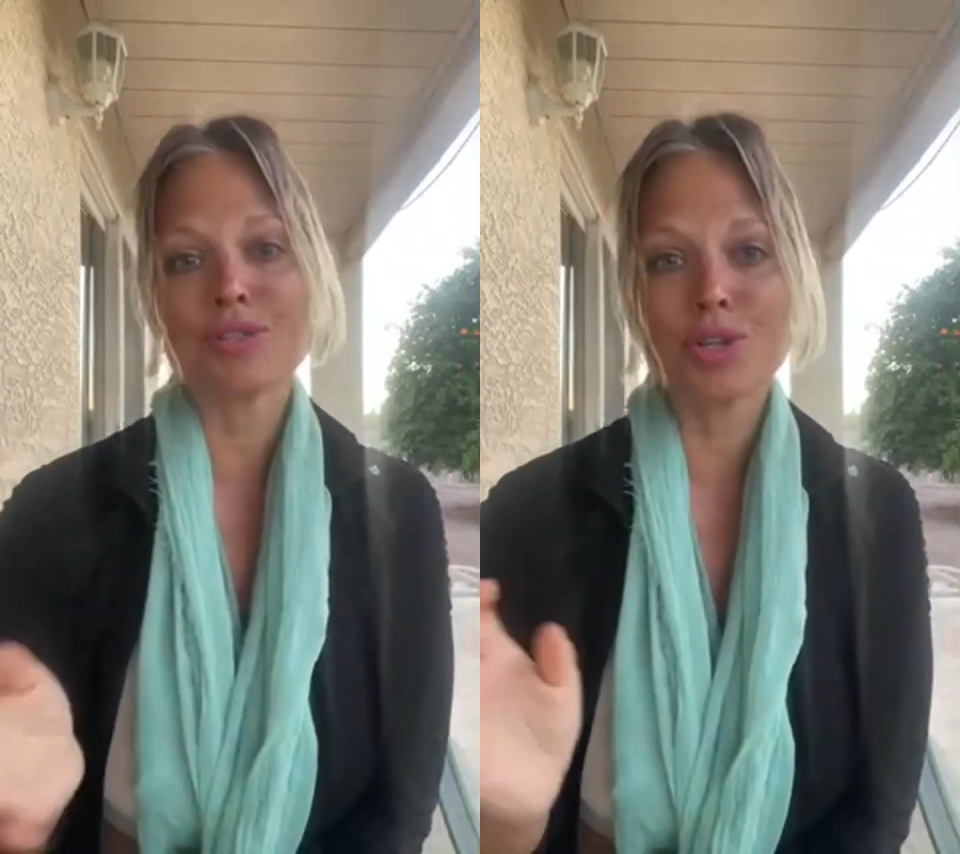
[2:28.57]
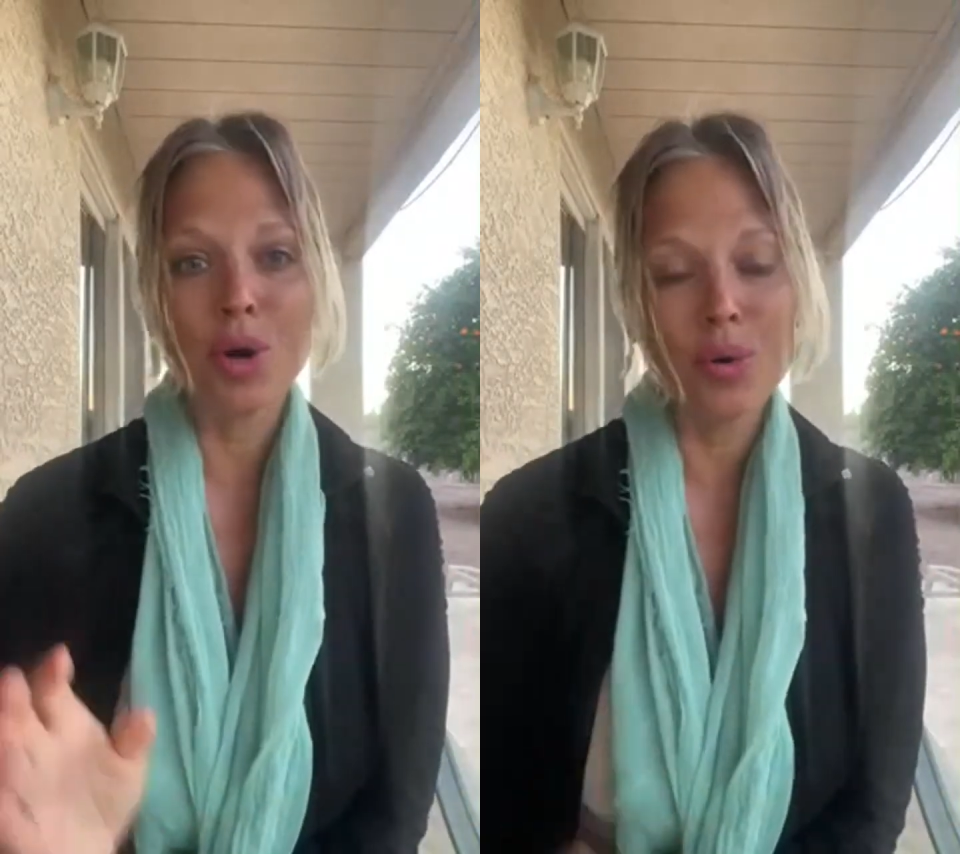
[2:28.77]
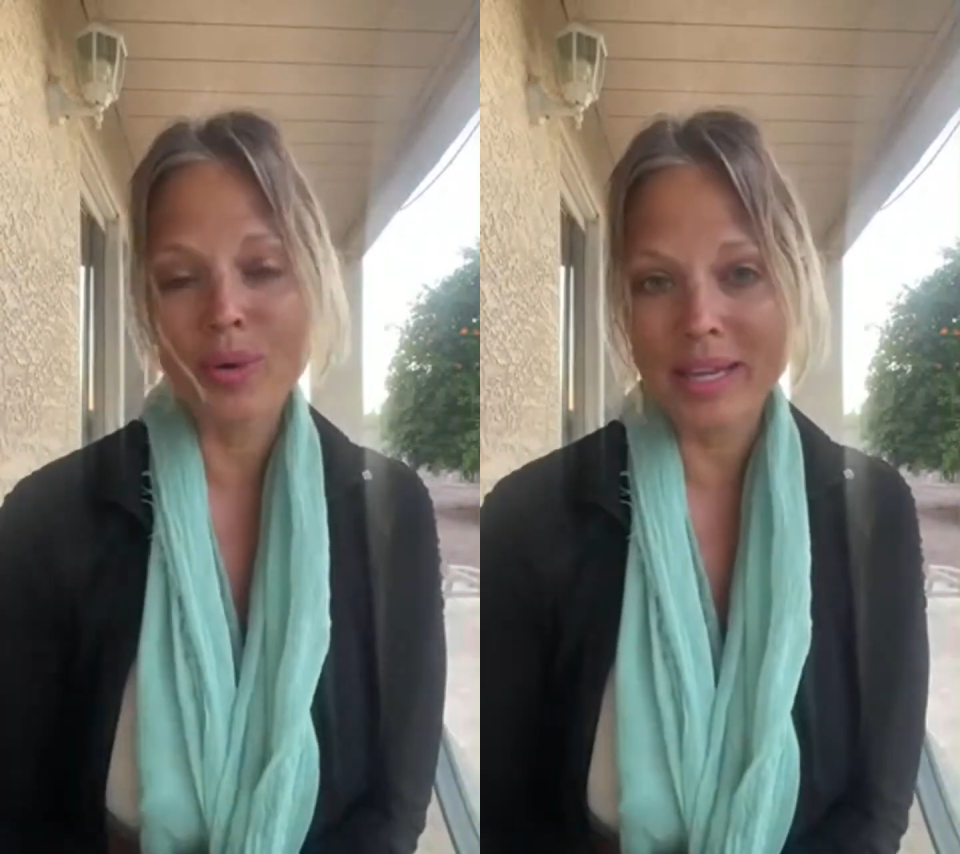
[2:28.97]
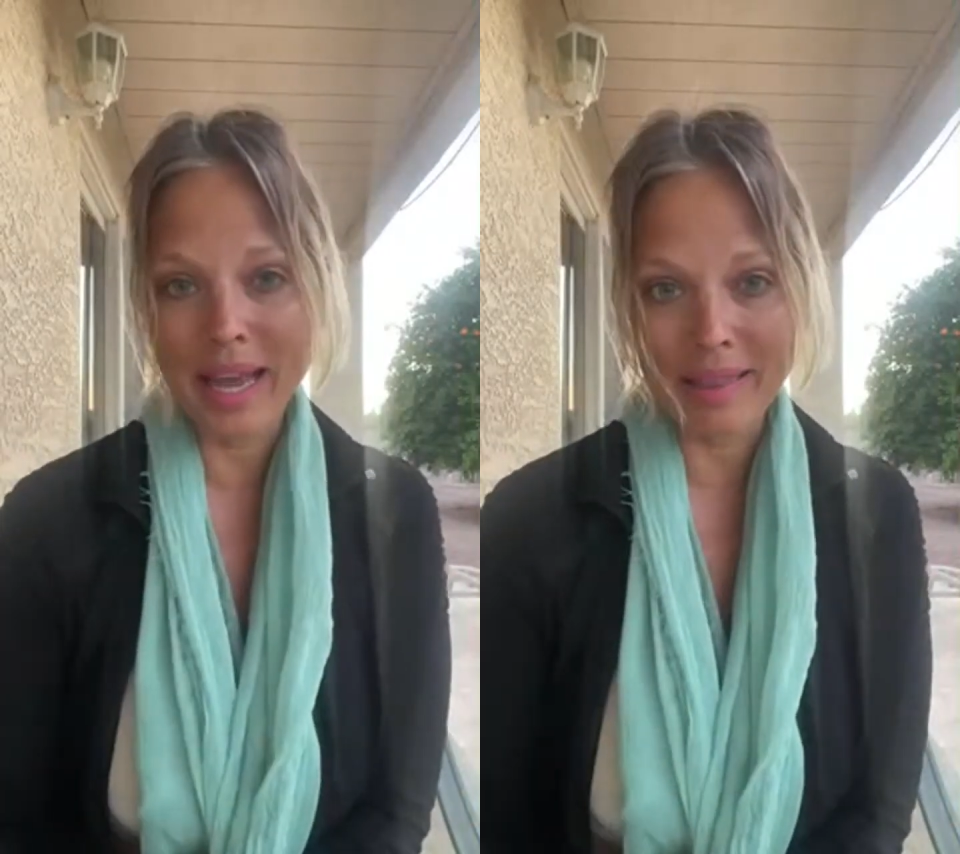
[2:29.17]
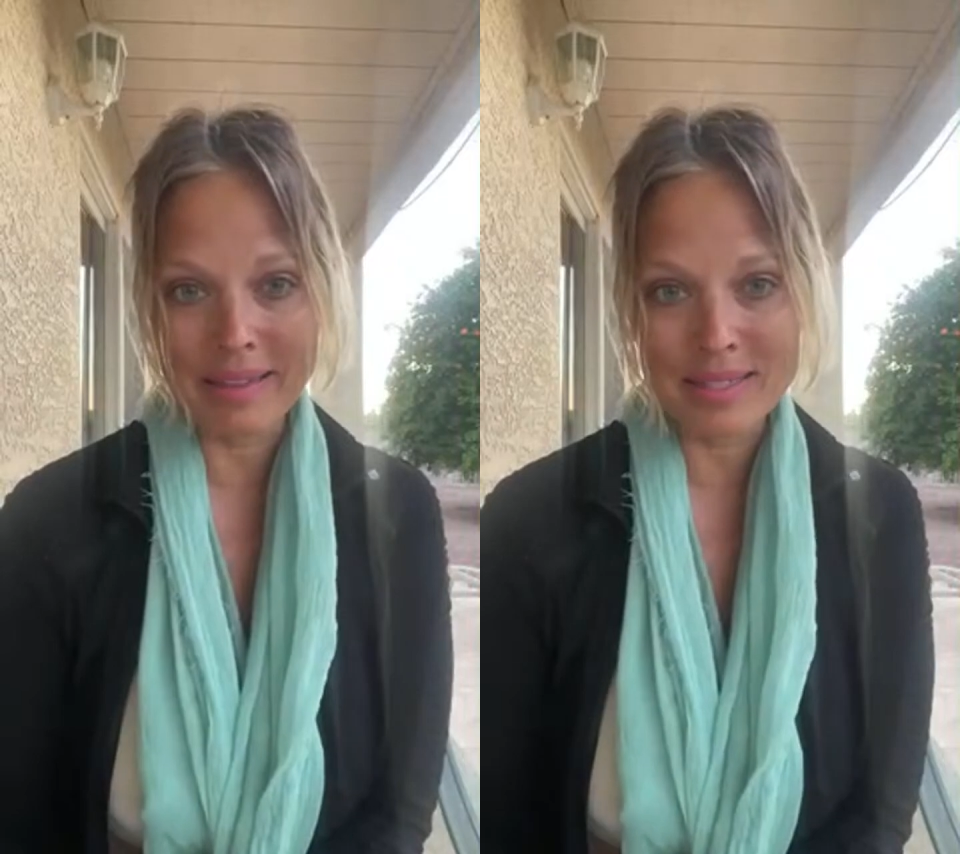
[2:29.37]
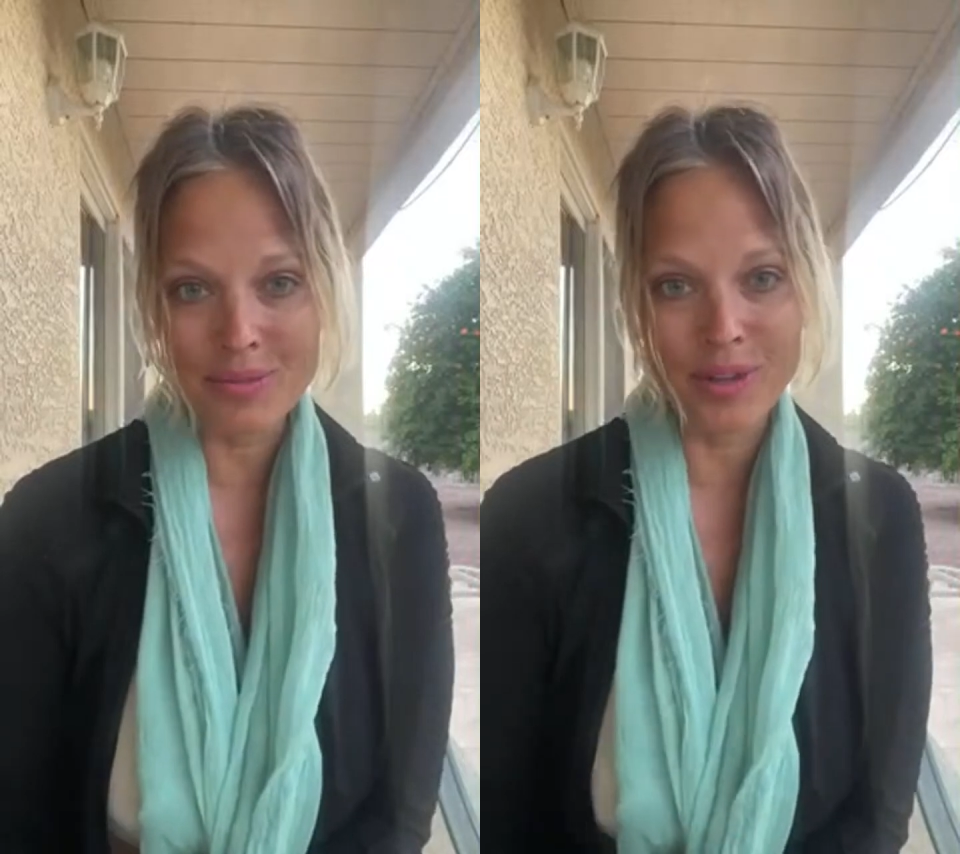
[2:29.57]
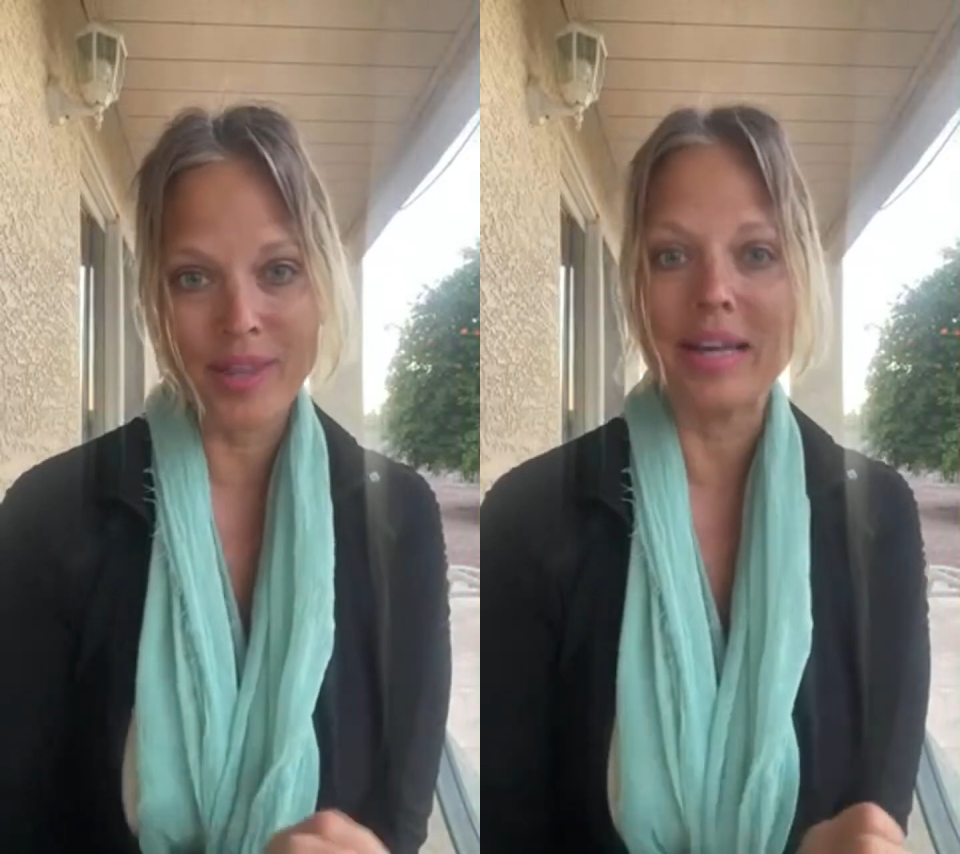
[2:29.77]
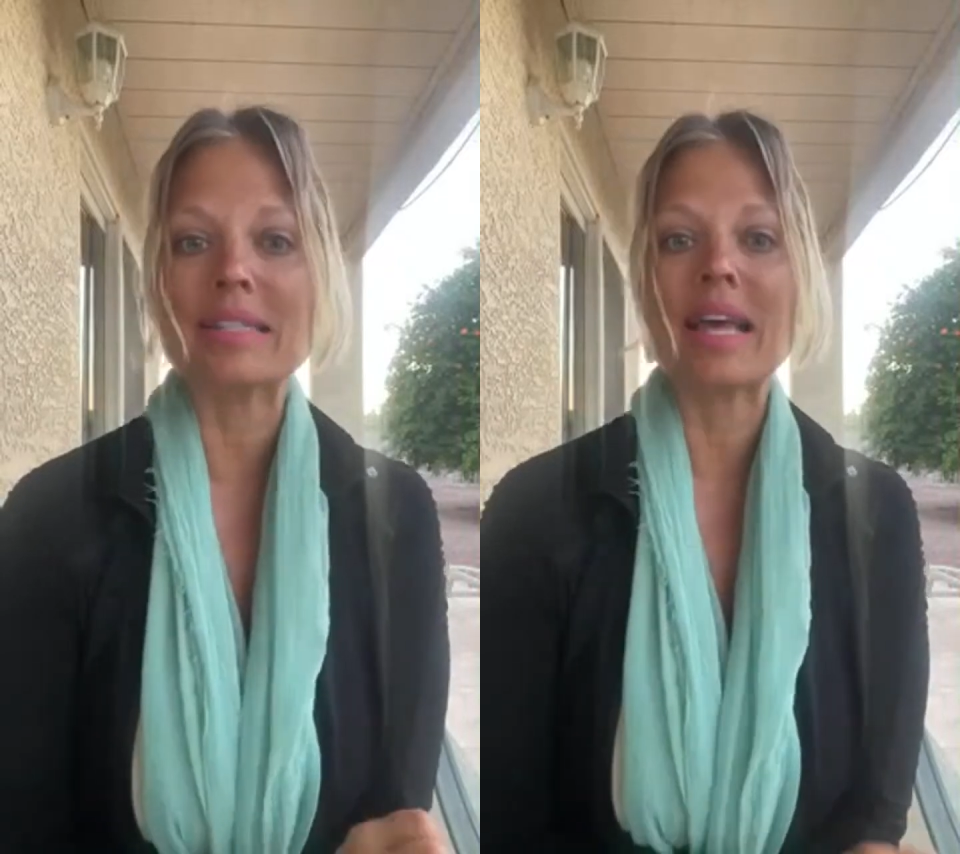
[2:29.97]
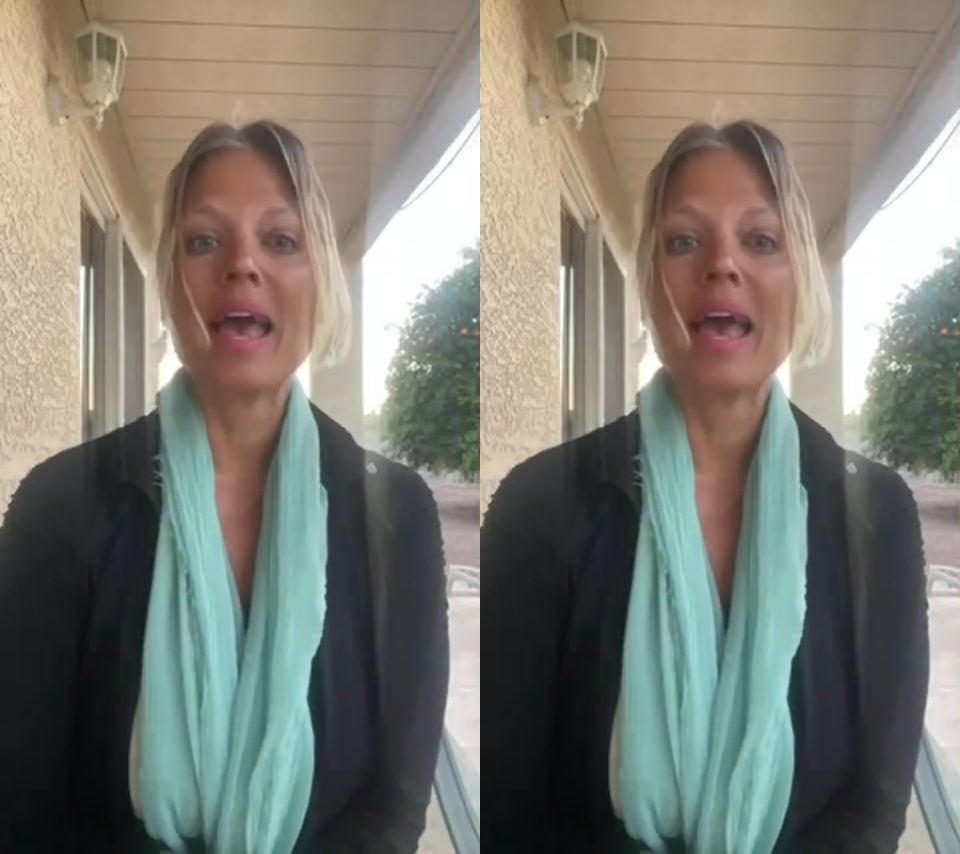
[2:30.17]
totally endless for this.